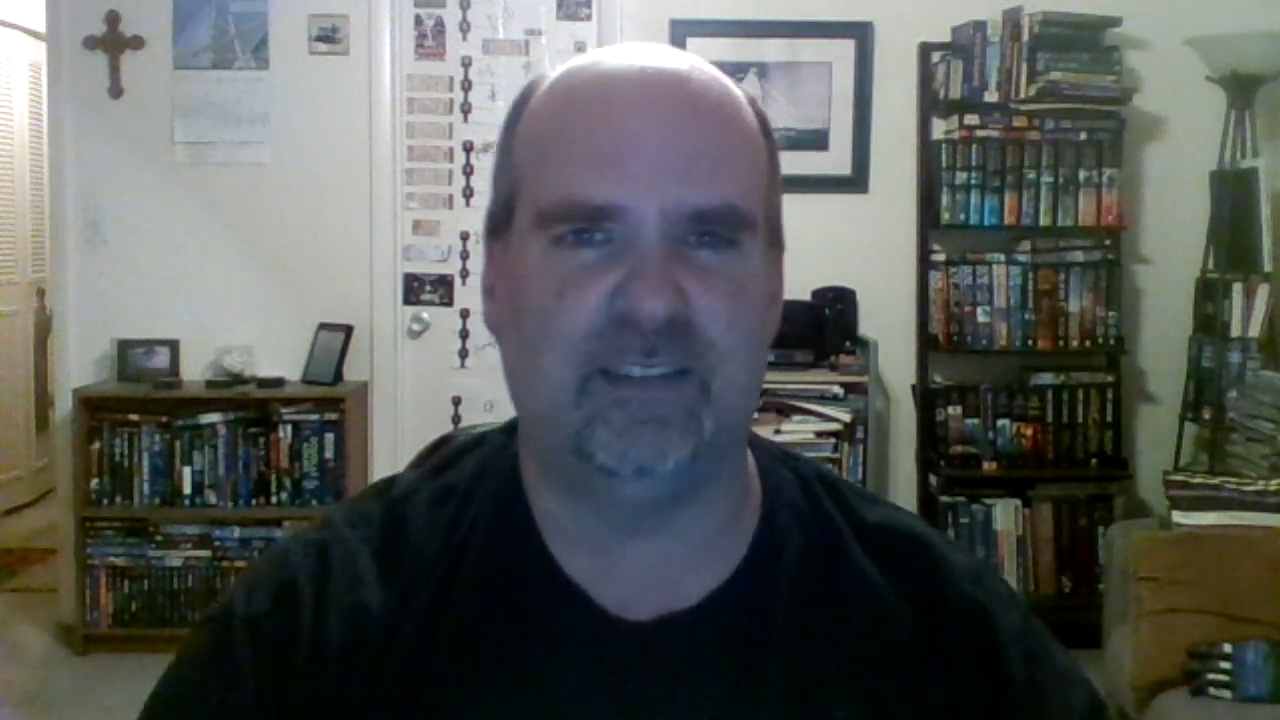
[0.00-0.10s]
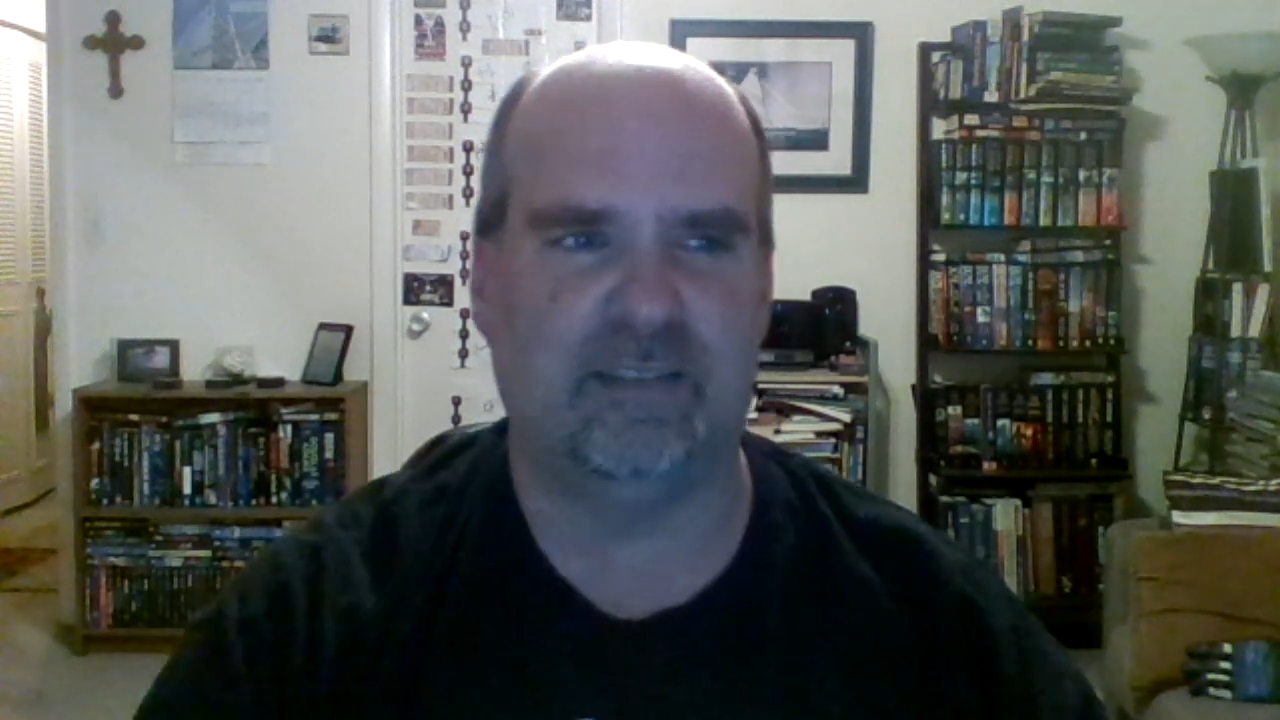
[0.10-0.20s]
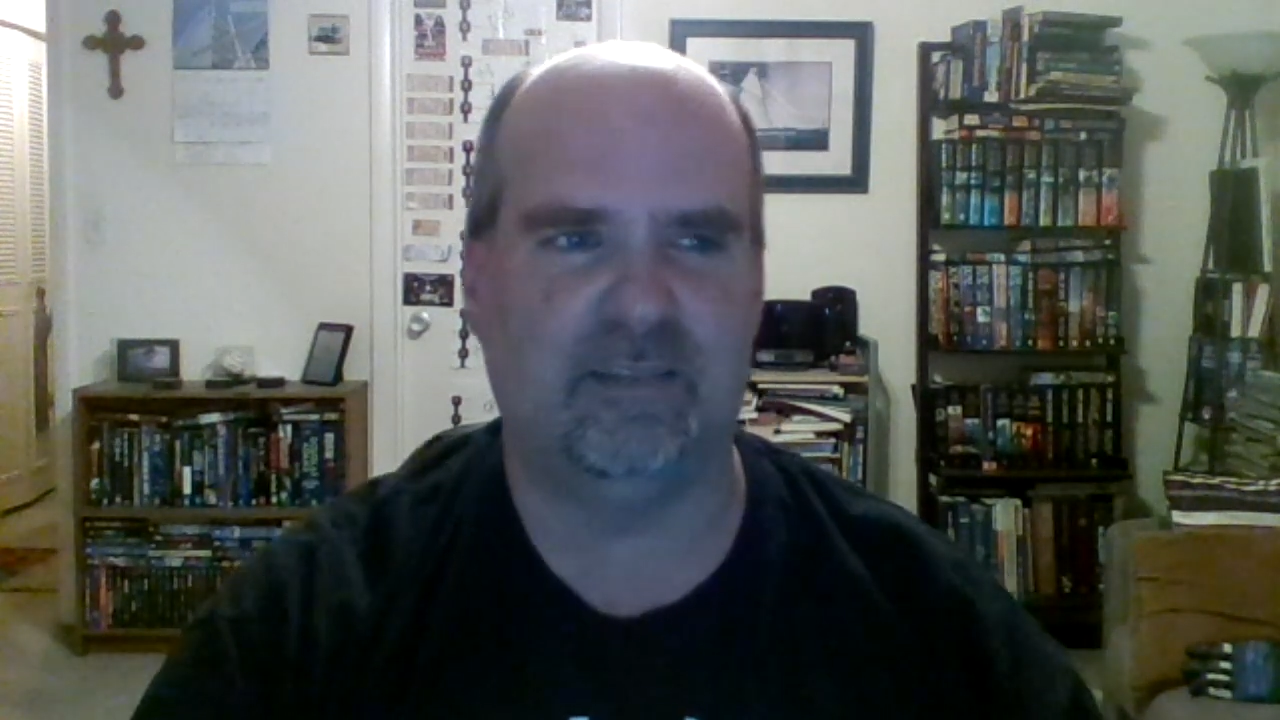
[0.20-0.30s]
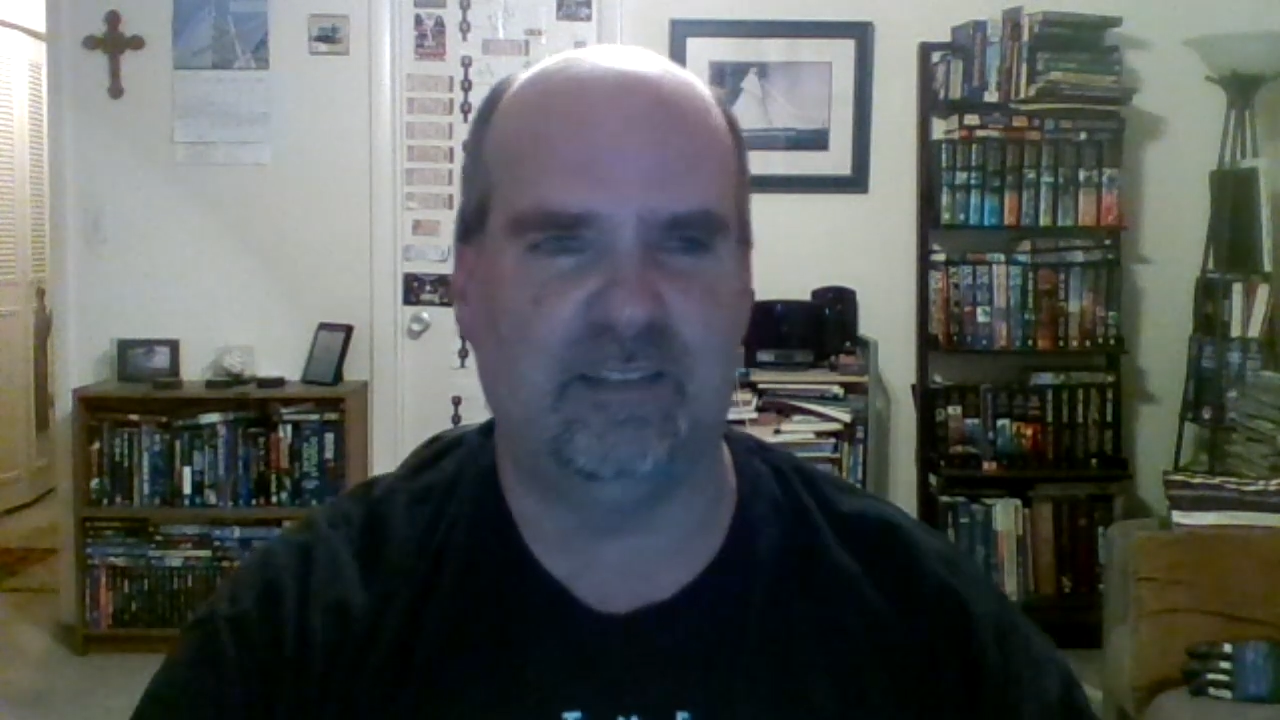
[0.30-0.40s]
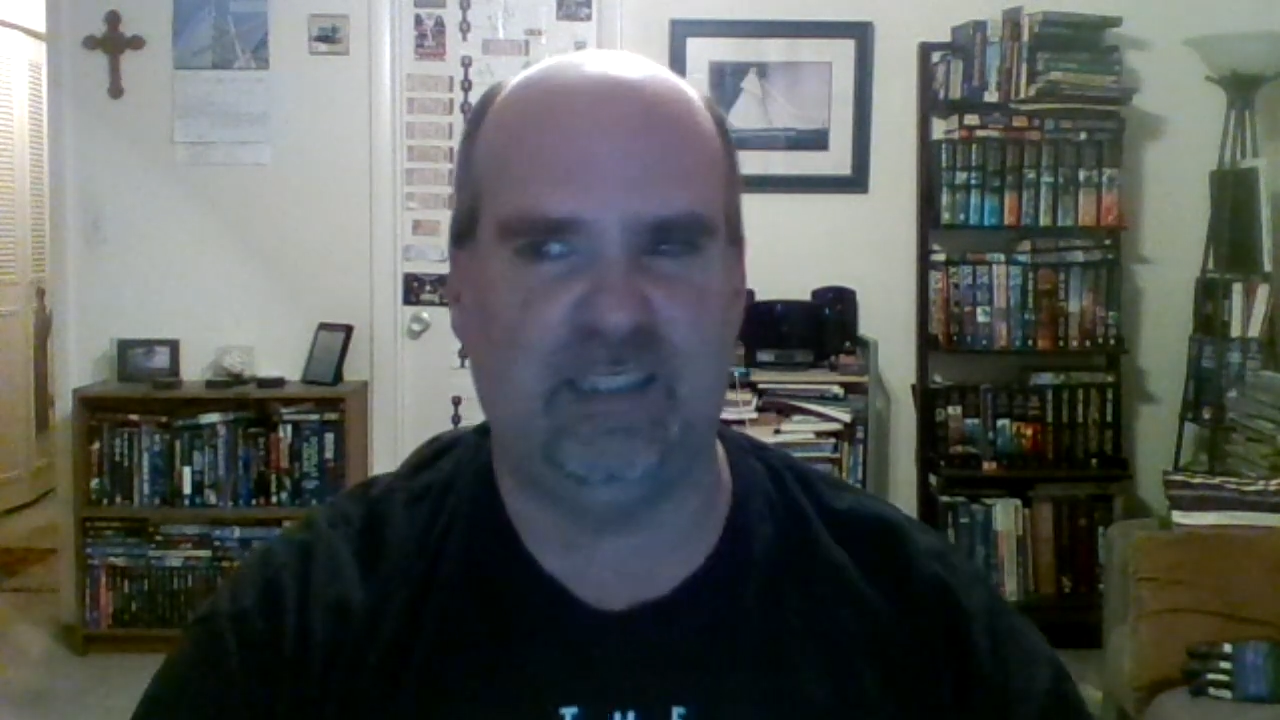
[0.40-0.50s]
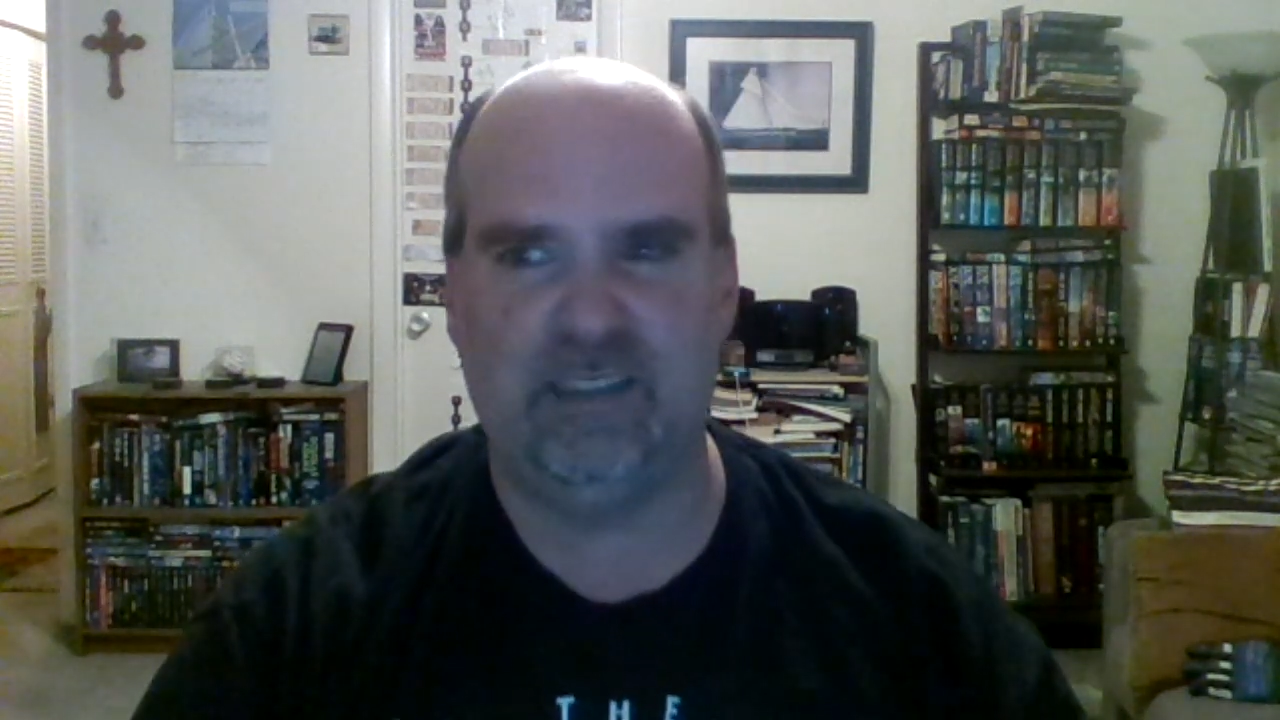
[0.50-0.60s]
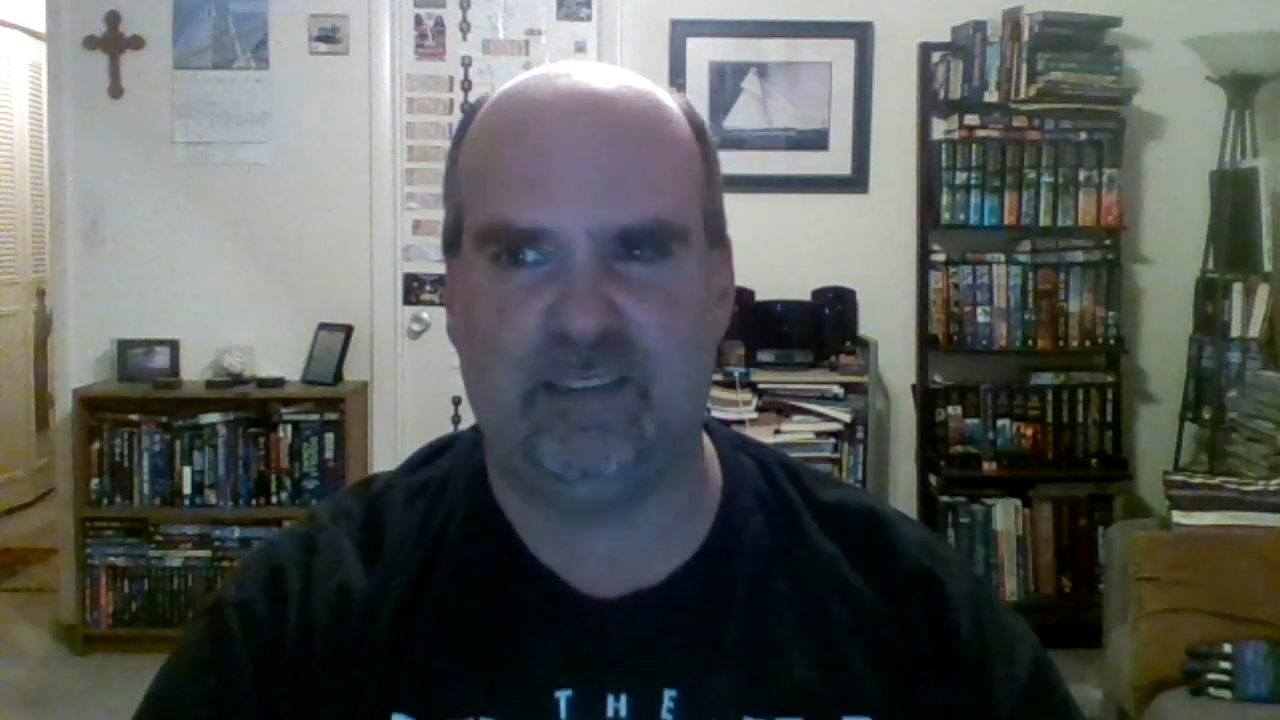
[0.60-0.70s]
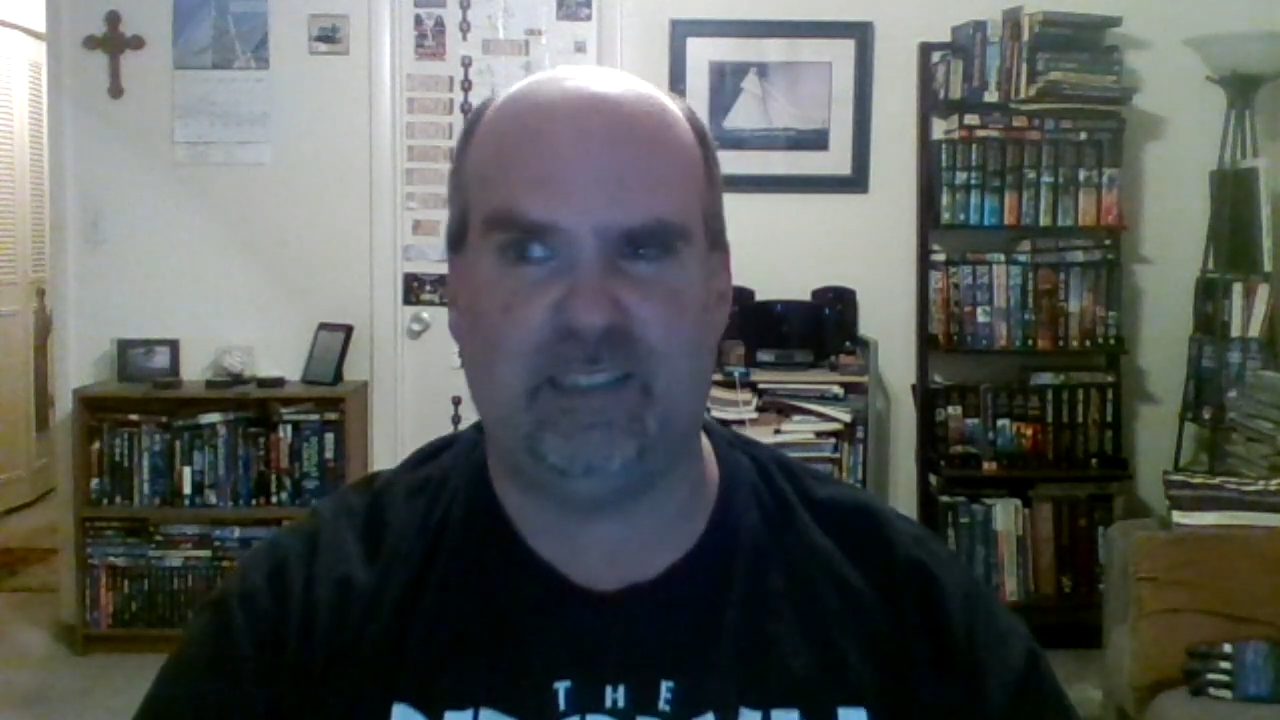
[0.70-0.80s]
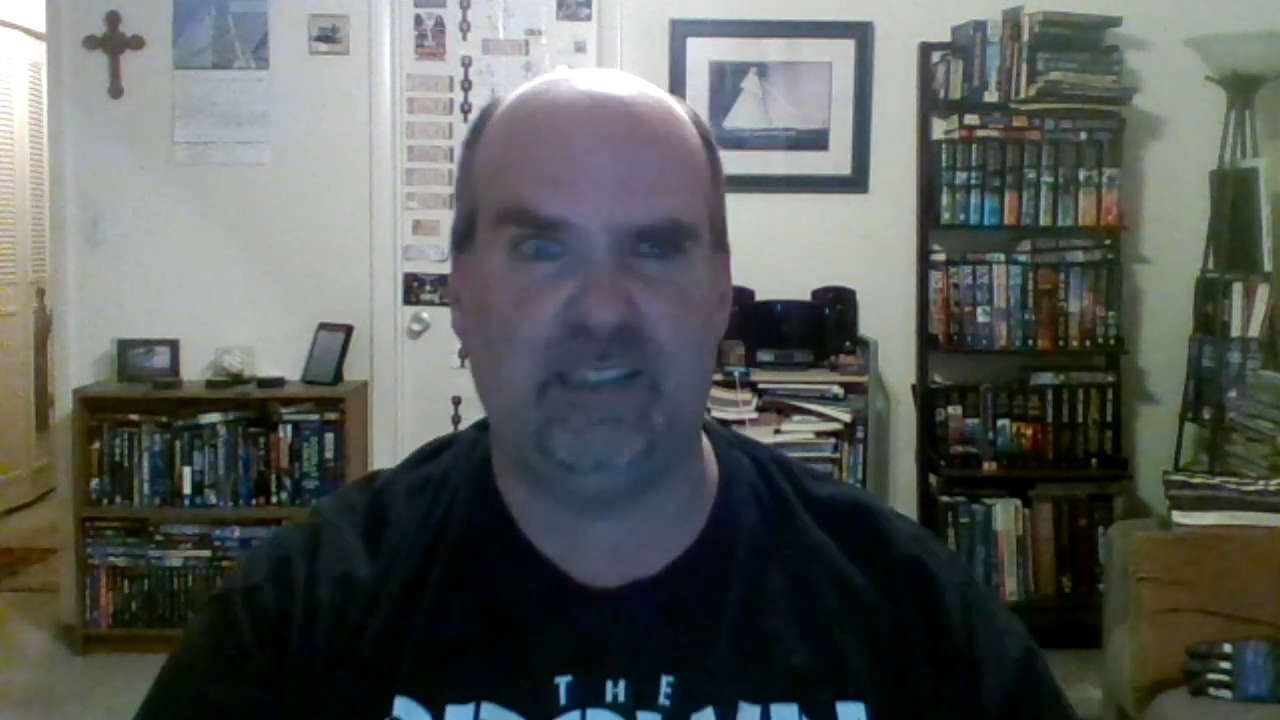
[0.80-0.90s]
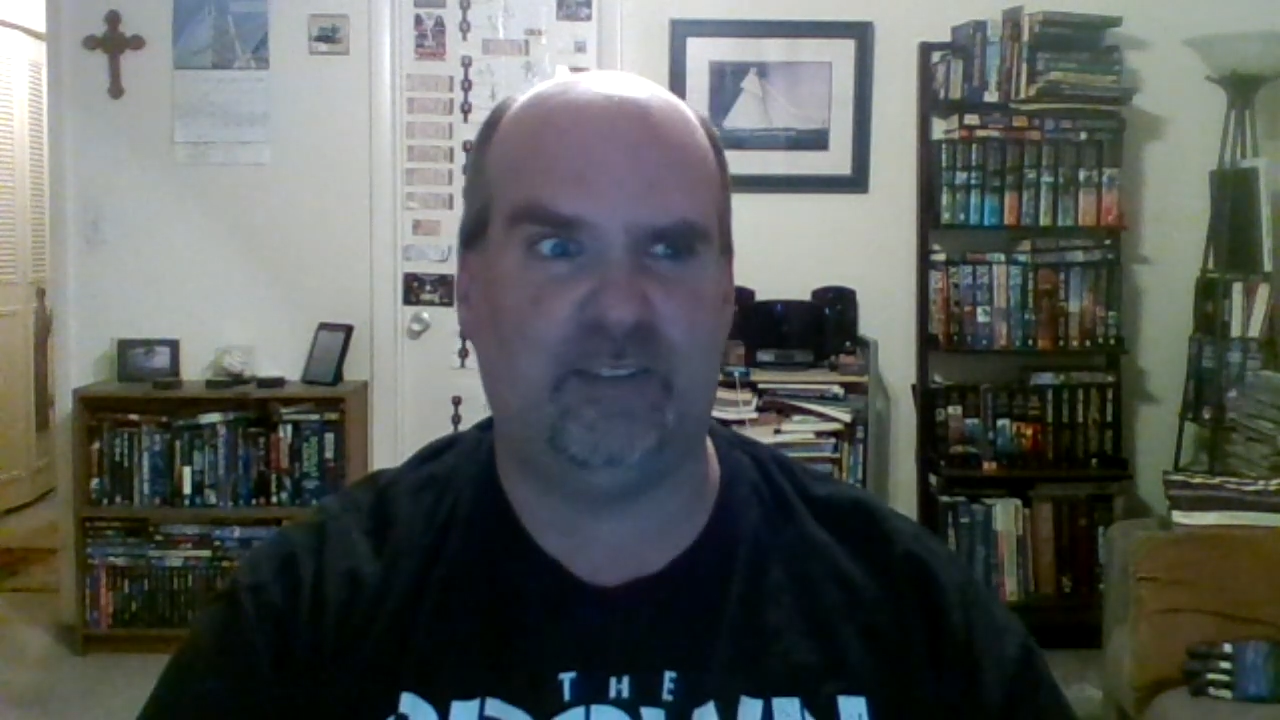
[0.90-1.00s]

I saw